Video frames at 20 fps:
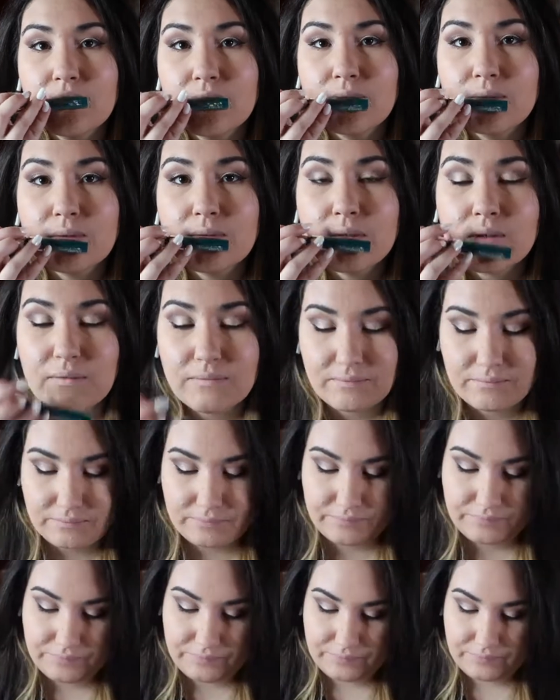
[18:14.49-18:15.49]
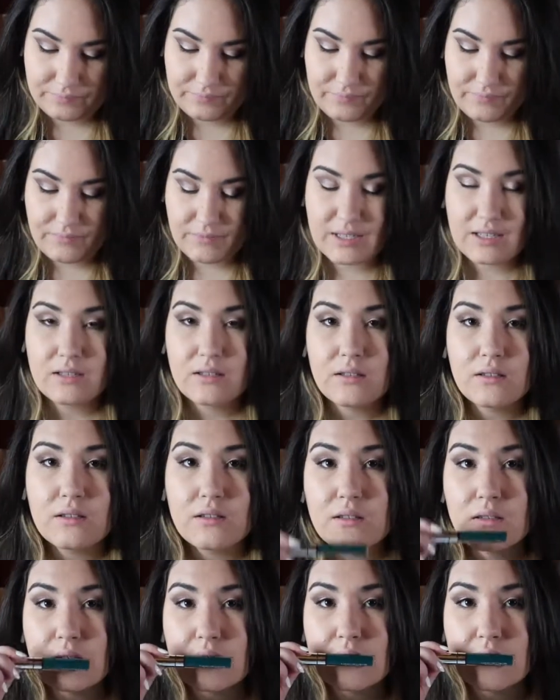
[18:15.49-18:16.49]

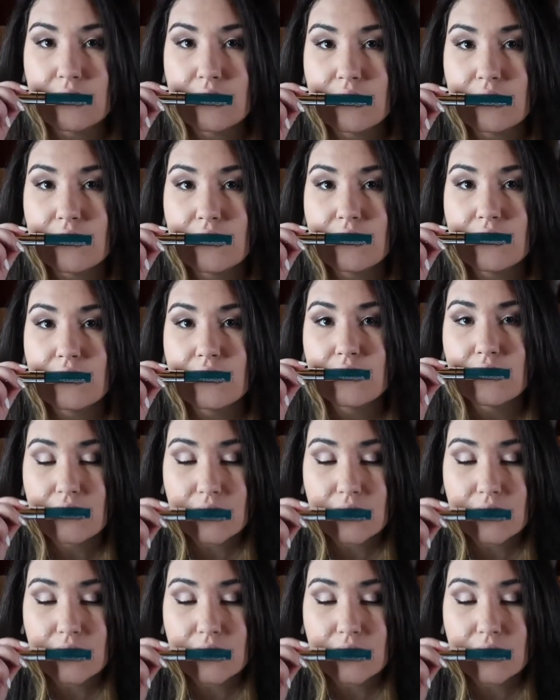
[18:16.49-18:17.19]
(no one is talking)